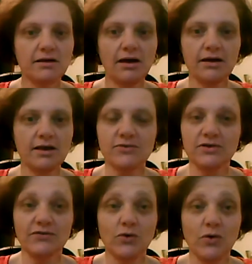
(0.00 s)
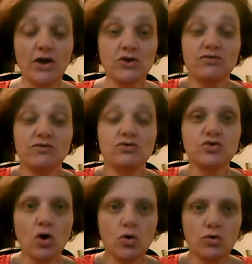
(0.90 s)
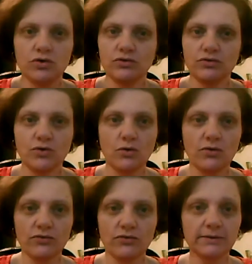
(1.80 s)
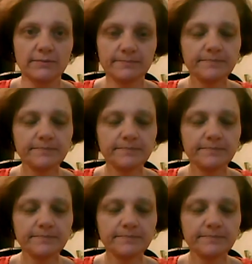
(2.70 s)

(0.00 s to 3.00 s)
and gets rid of you, and you have no control over it.